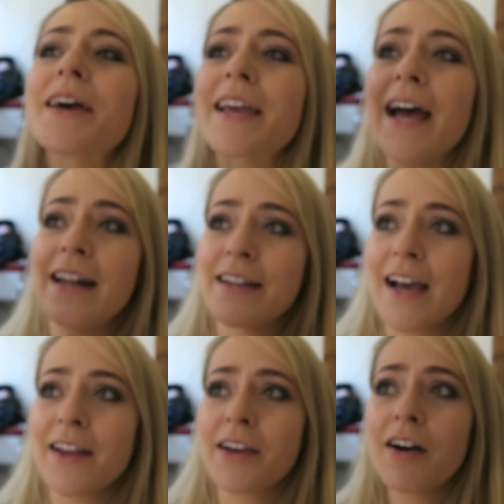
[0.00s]
it again,
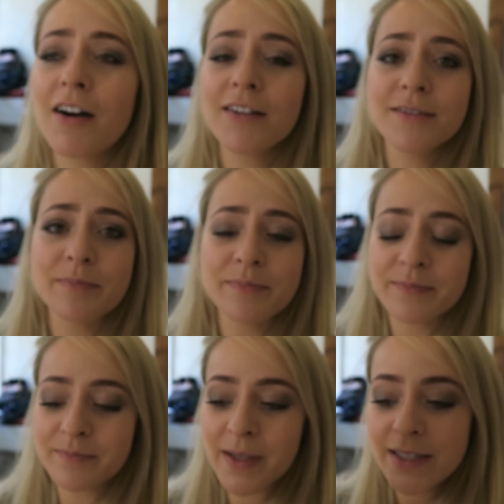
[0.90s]
and I can't,
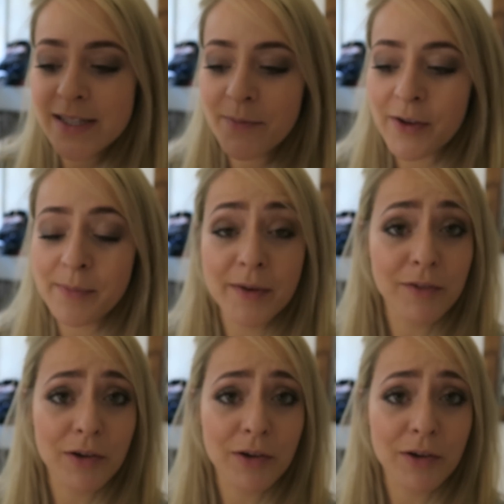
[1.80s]
except for in my